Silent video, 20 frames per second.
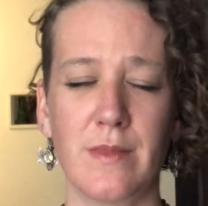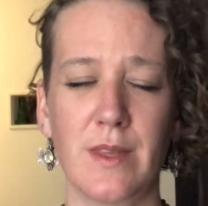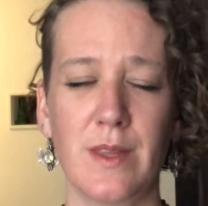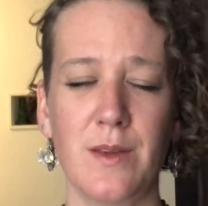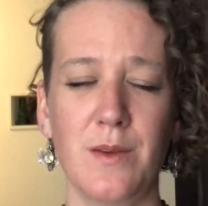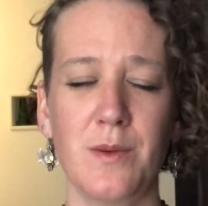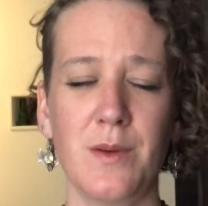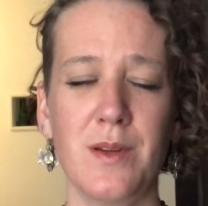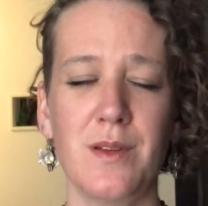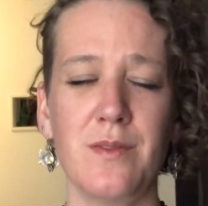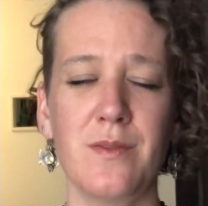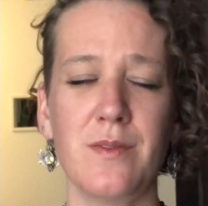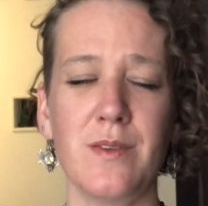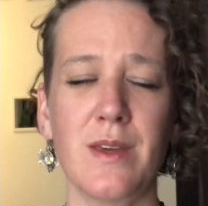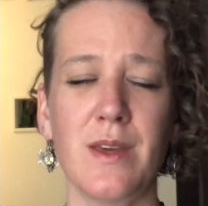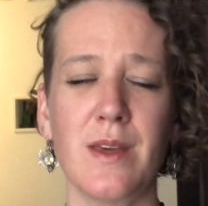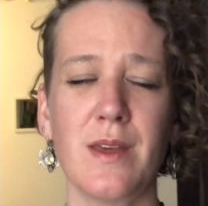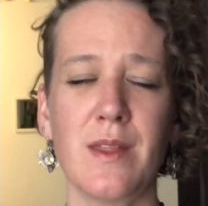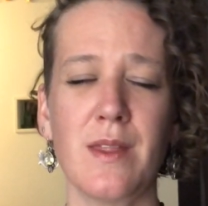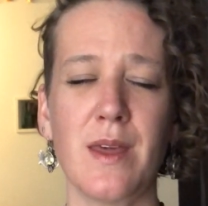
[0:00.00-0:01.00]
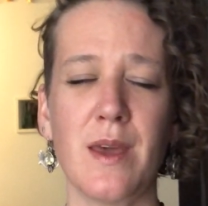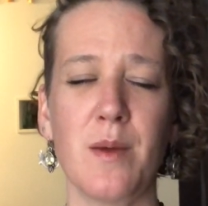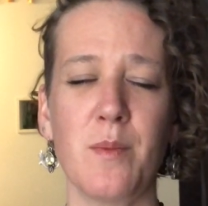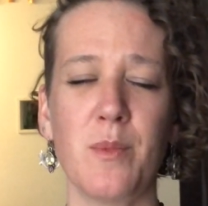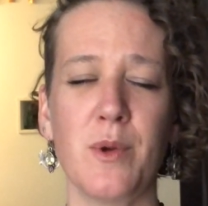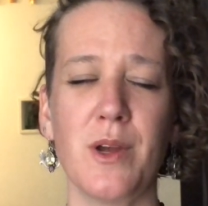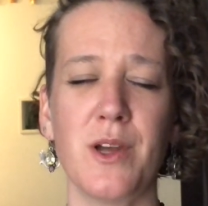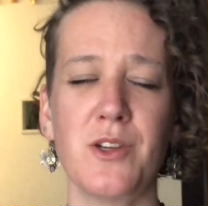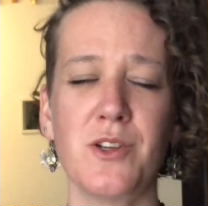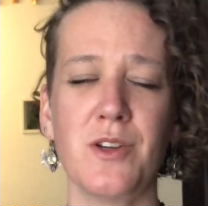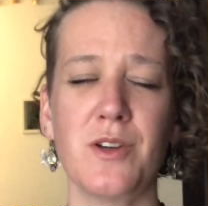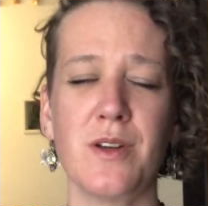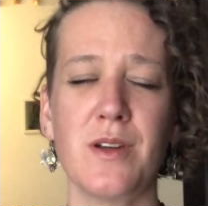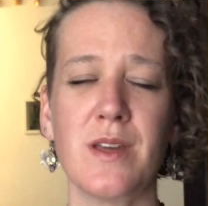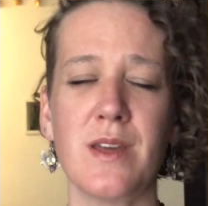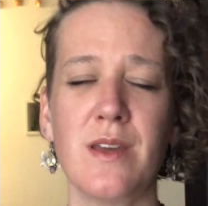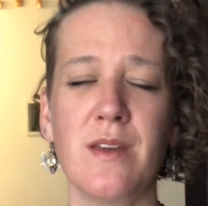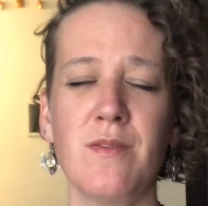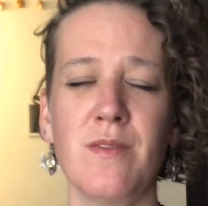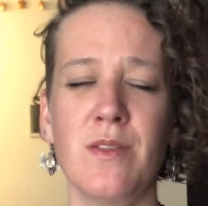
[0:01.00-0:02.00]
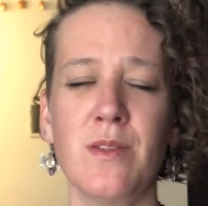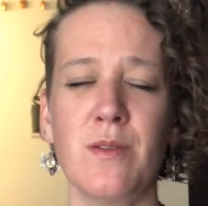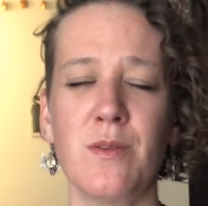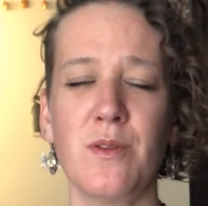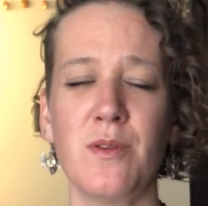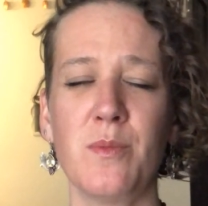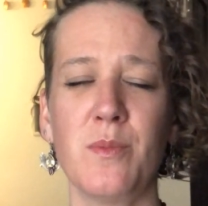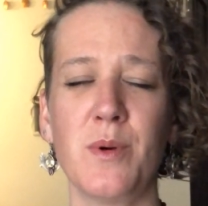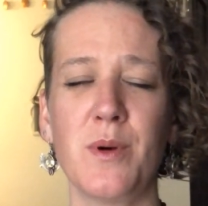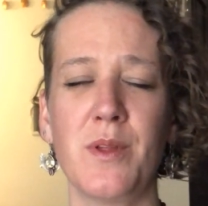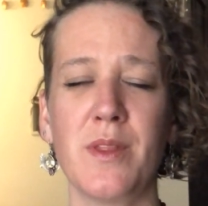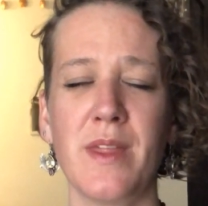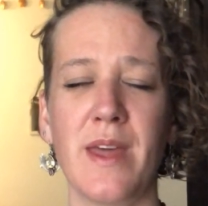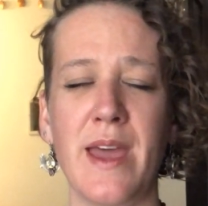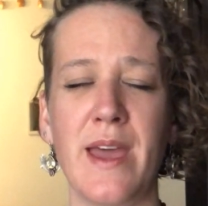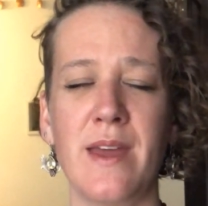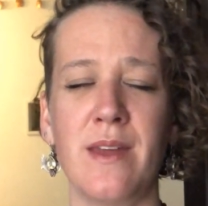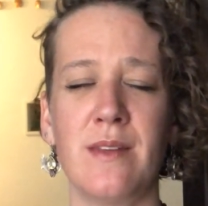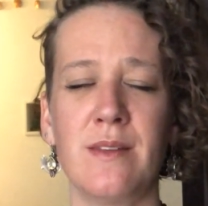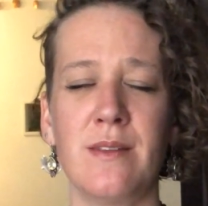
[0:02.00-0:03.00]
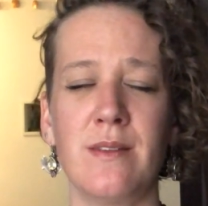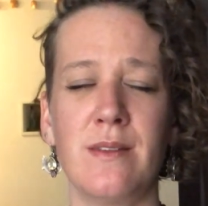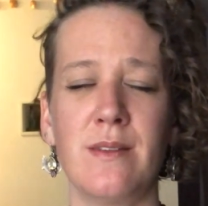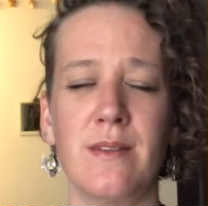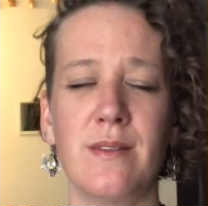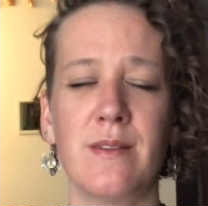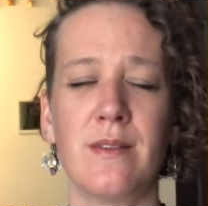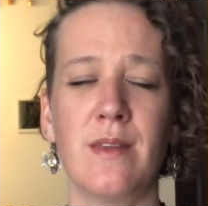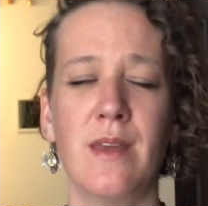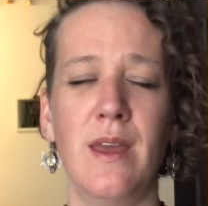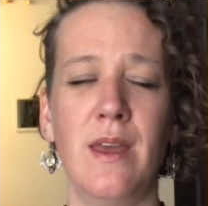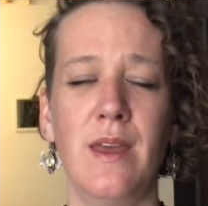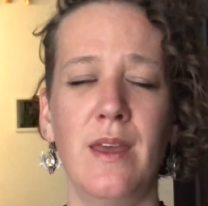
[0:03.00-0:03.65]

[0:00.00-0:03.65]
You want to feel that pressure even through both hands.